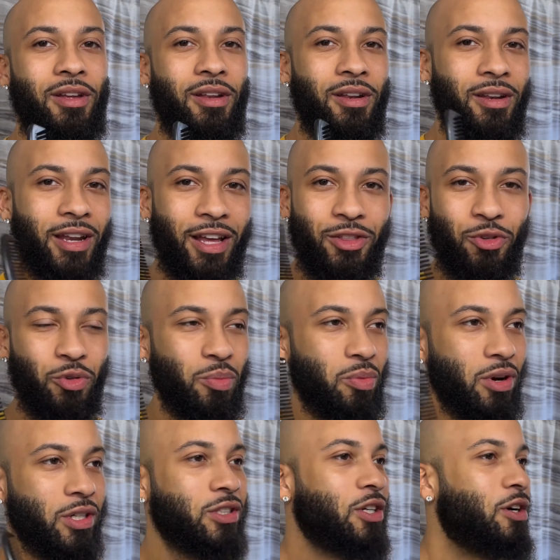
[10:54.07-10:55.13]
not
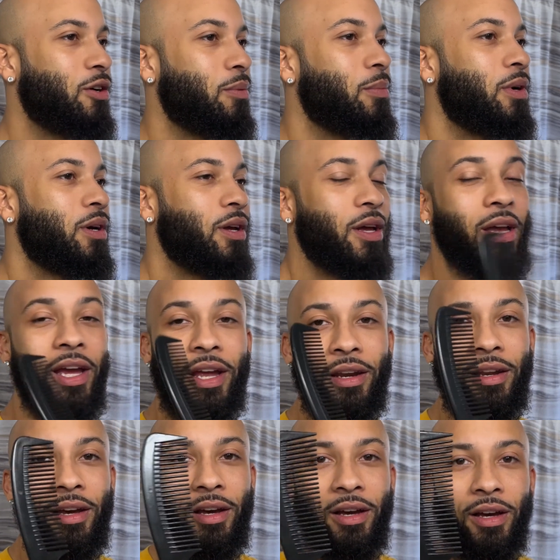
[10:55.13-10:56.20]
toothbrush comb.
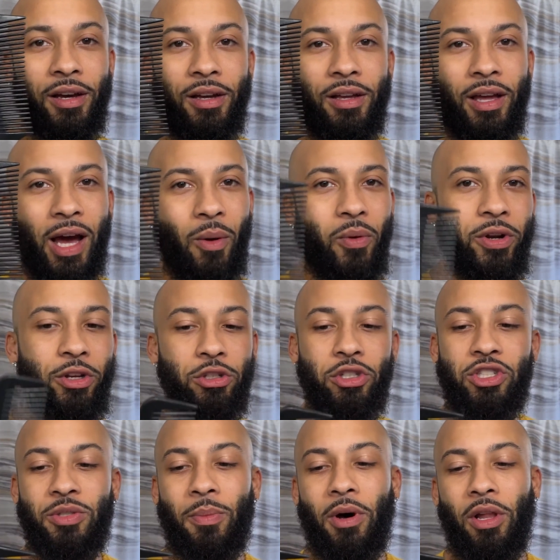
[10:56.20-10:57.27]
And I would use a
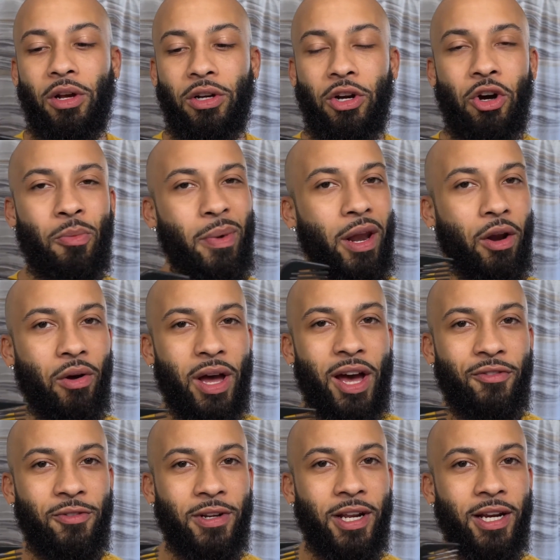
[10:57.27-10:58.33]
smaller comb, but I don't
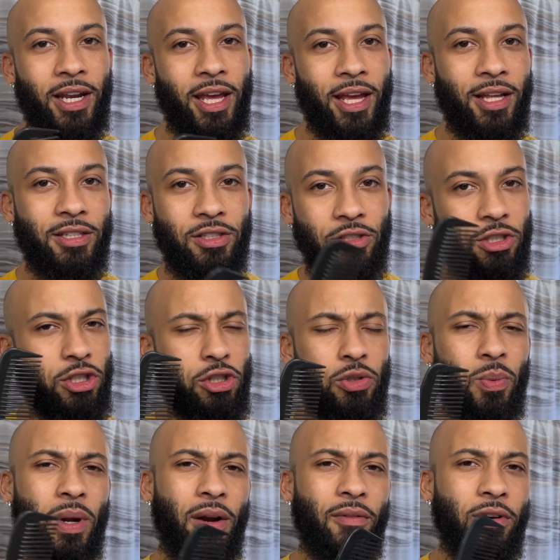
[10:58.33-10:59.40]
have one on hand. So just use
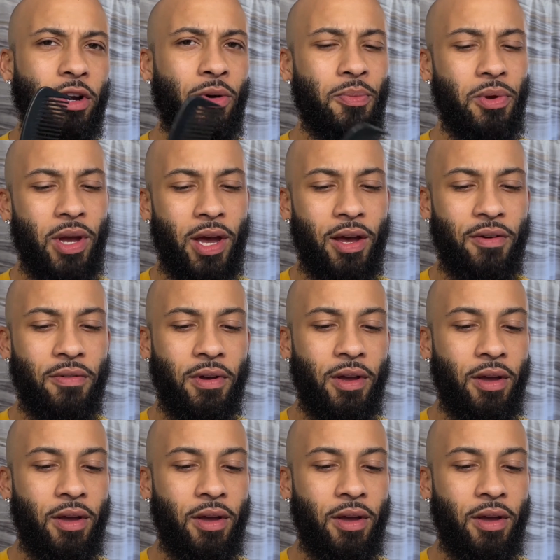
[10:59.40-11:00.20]
whatever comb you have.